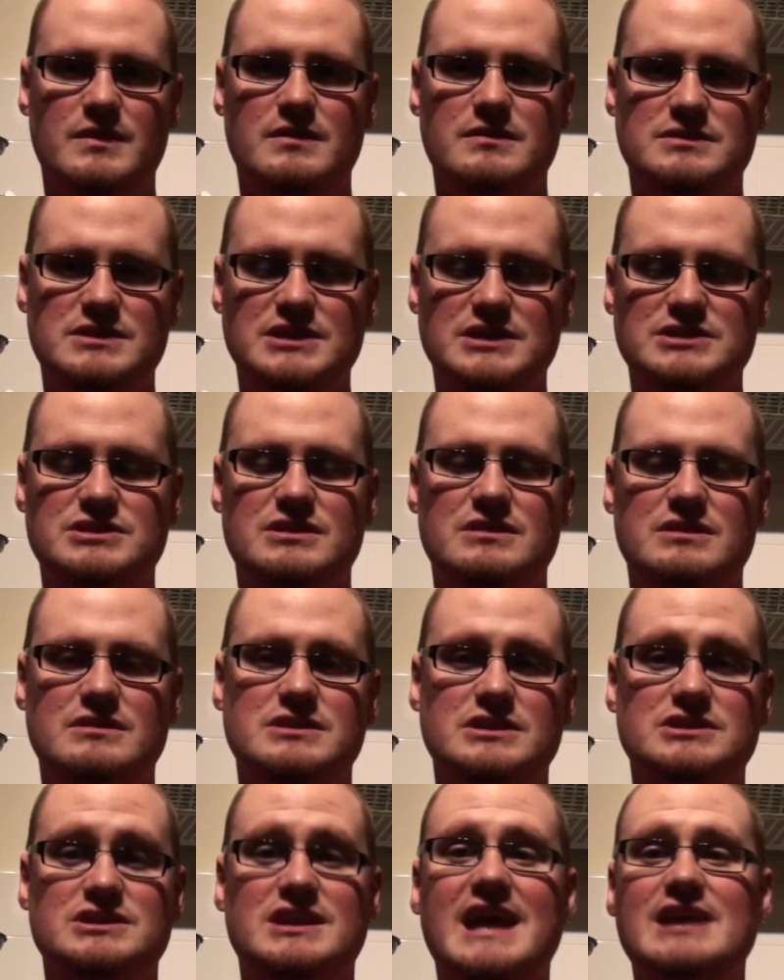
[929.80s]

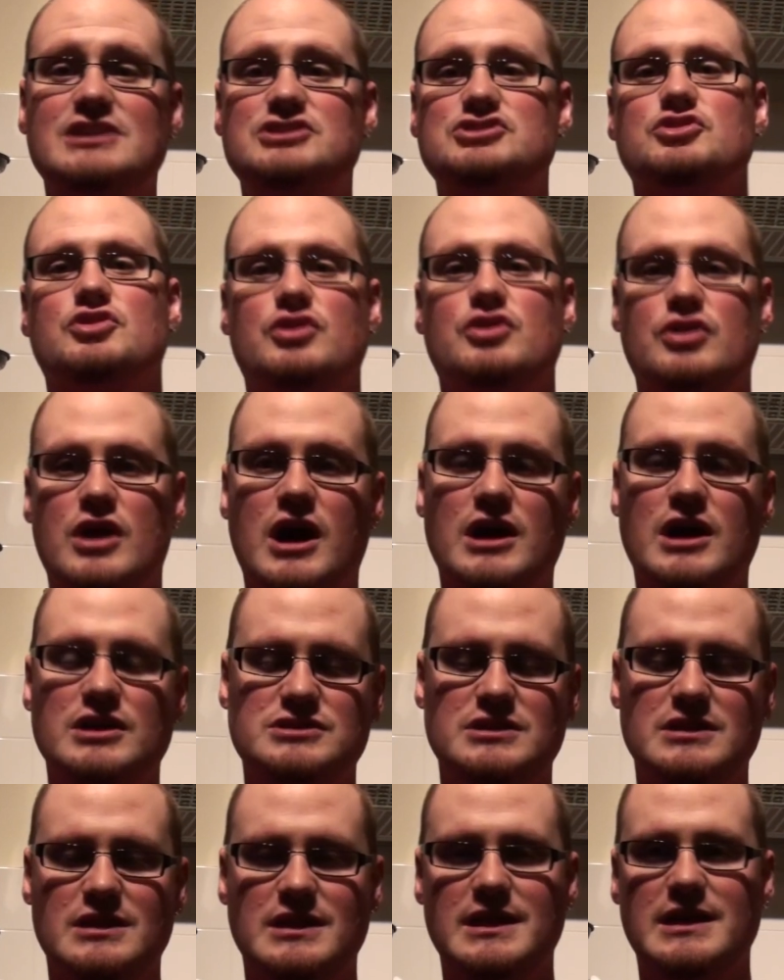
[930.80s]
just gets to her
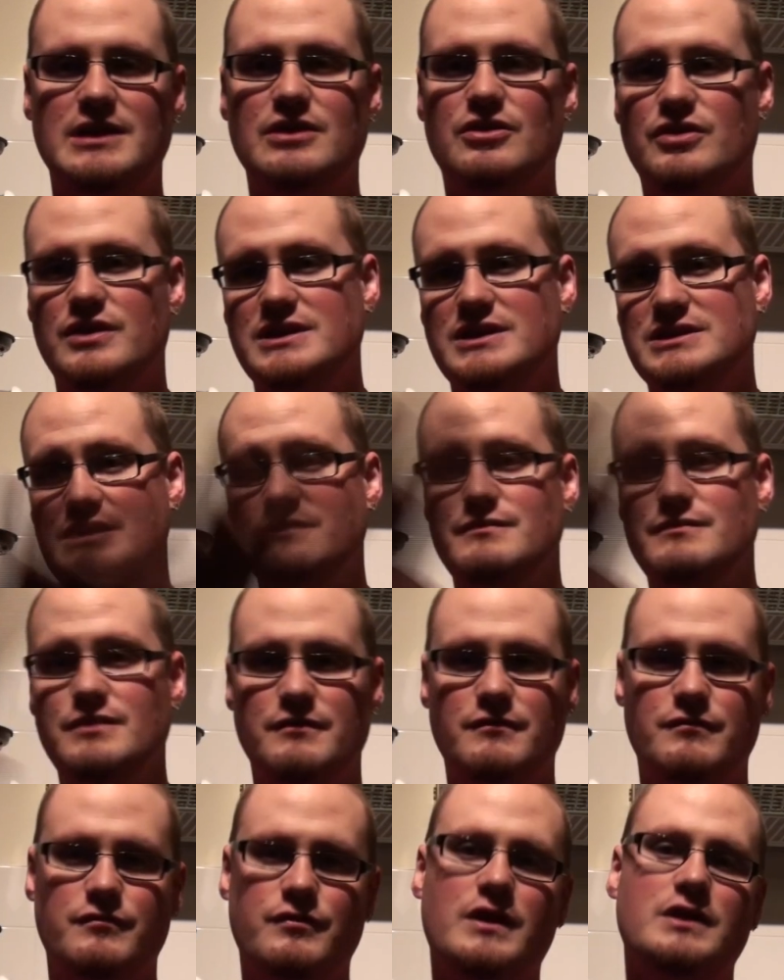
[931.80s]
constantly, or is even
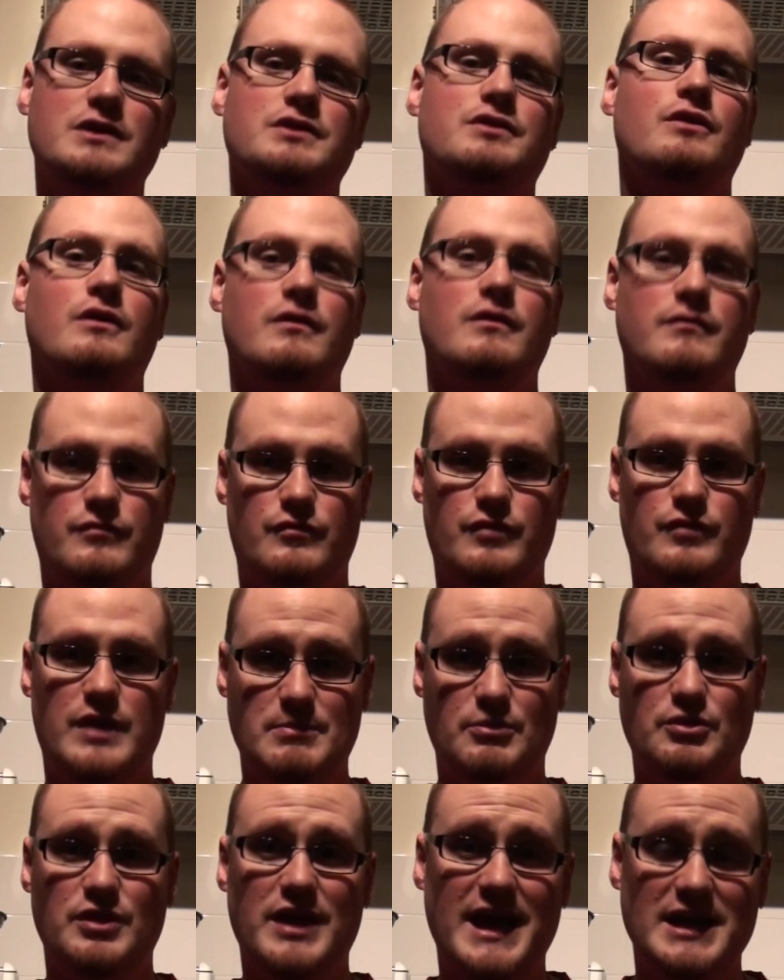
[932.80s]
in front of
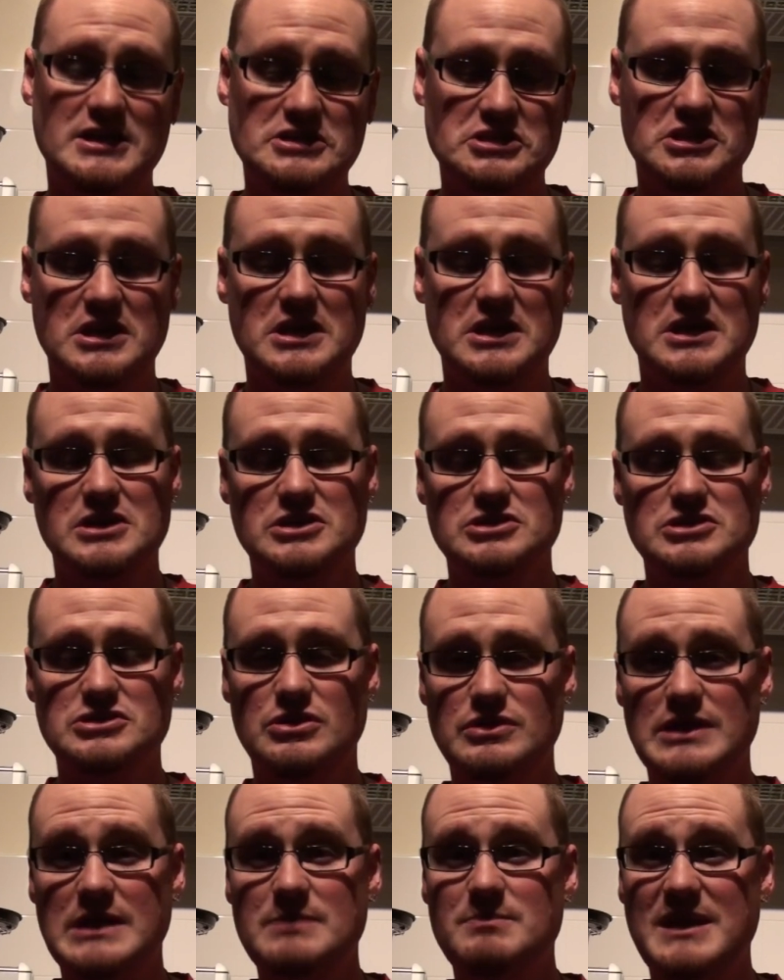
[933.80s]
Rainbow Dash. So
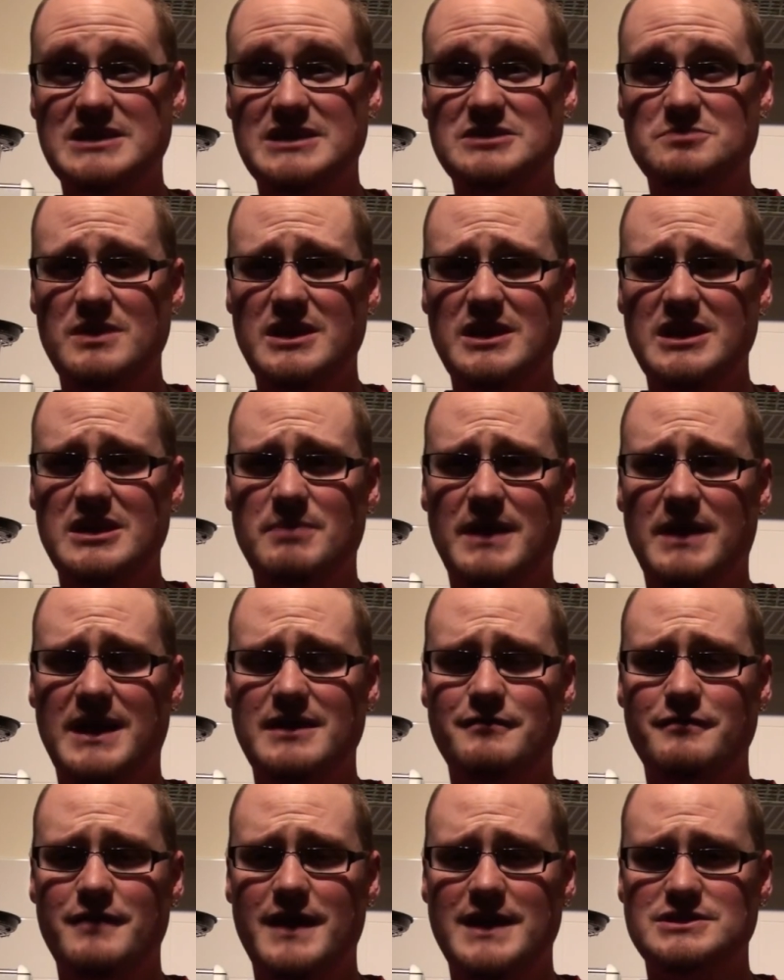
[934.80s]
that makes Pinkie Pie the
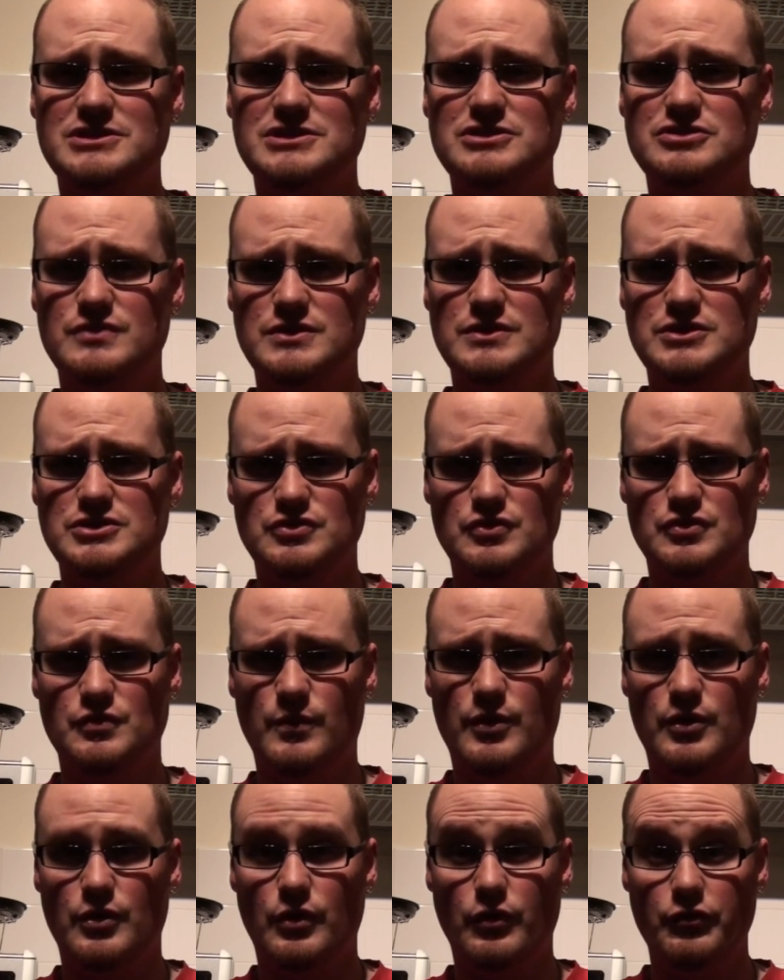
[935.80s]
fastest creature in the
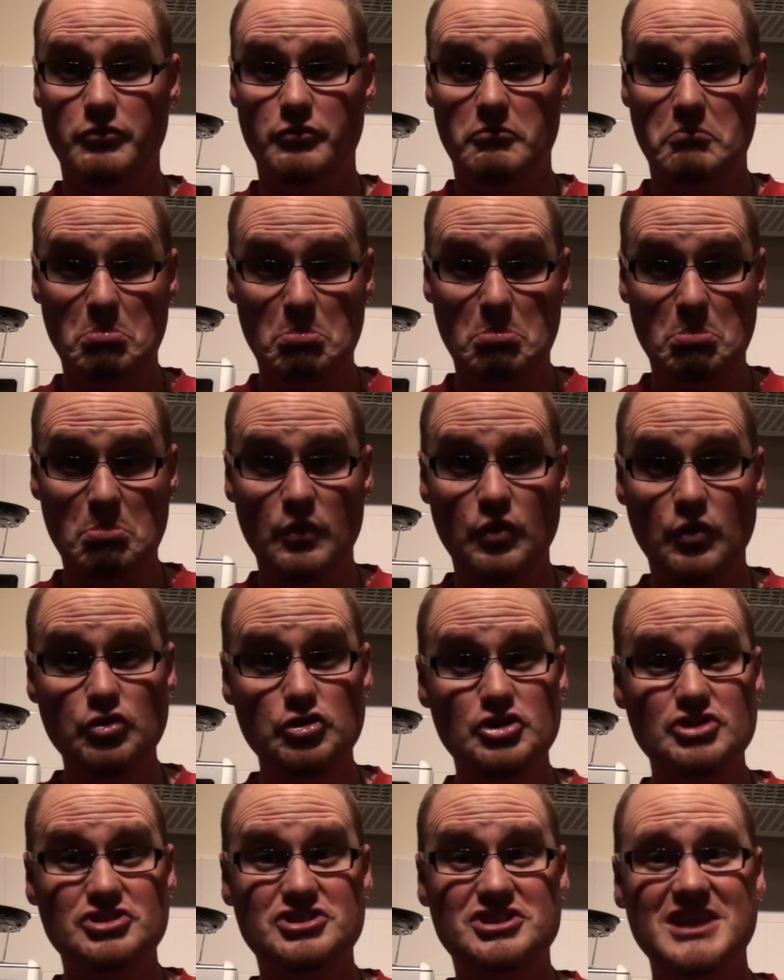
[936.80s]
world. Who
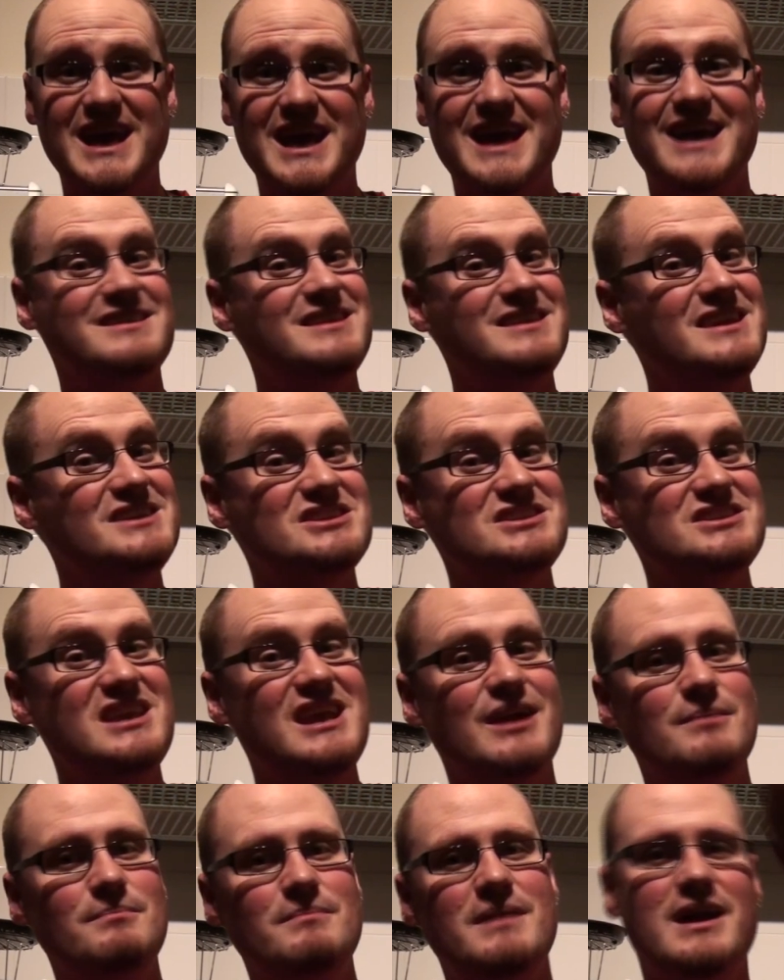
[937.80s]
could say? This is the
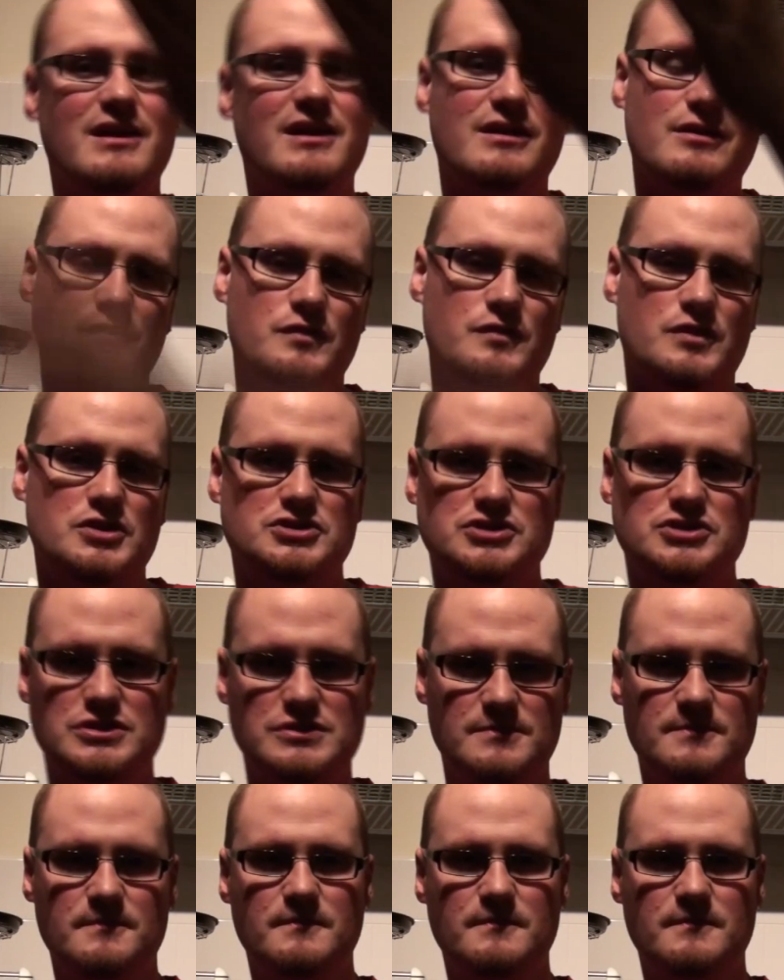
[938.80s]
American version.